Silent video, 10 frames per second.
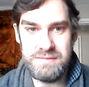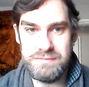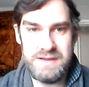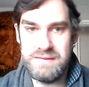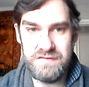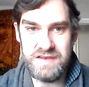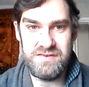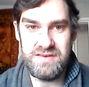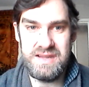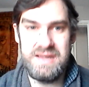being
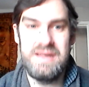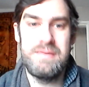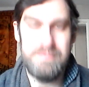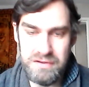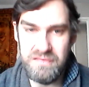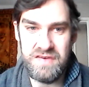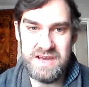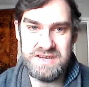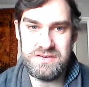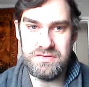very
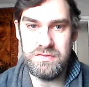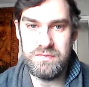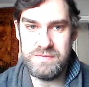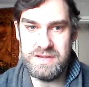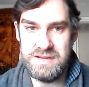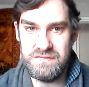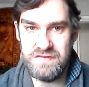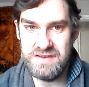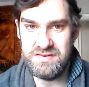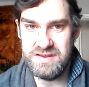professional, being
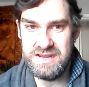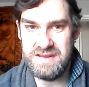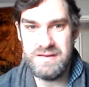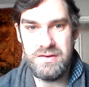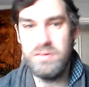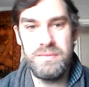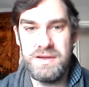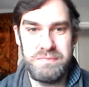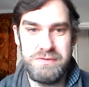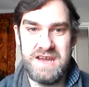very
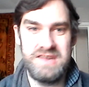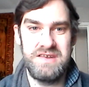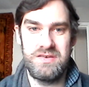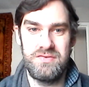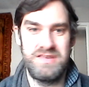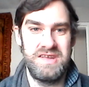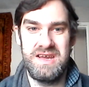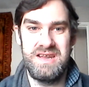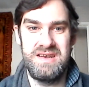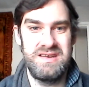almost practical,
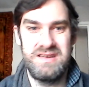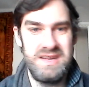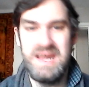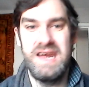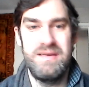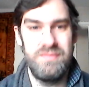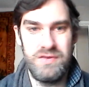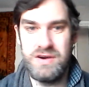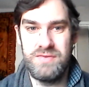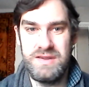saying, yeah,
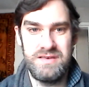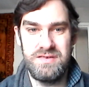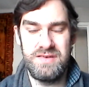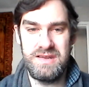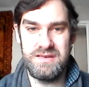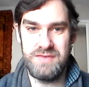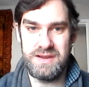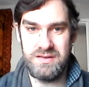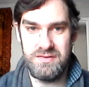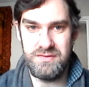well, we do need a
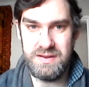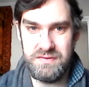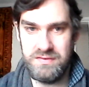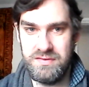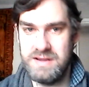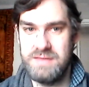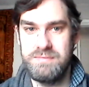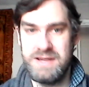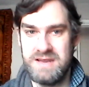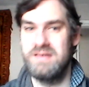regular referee
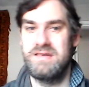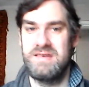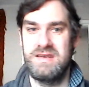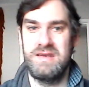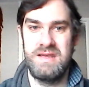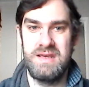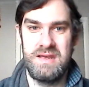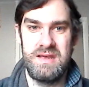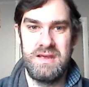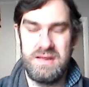because
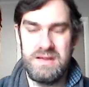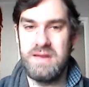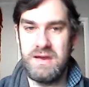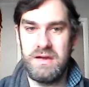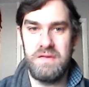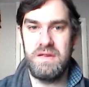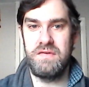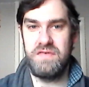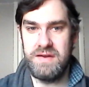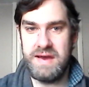
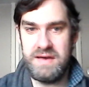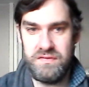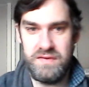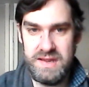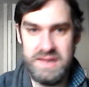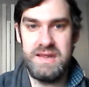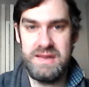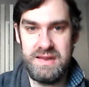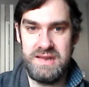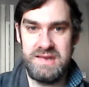if you have
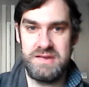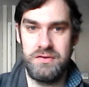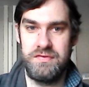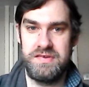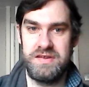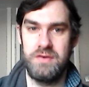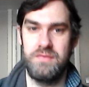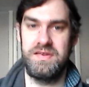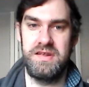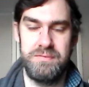it sort of
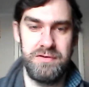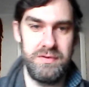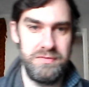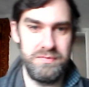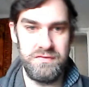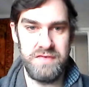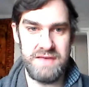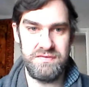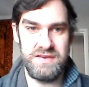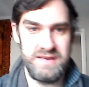solves the problem of
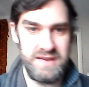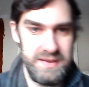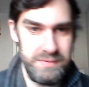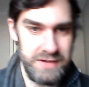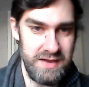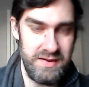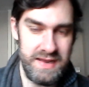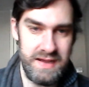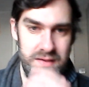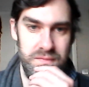having to keep going
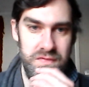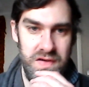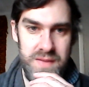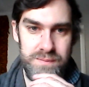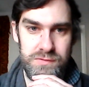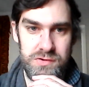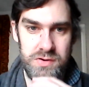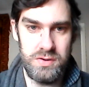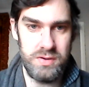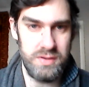out and find
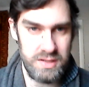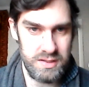more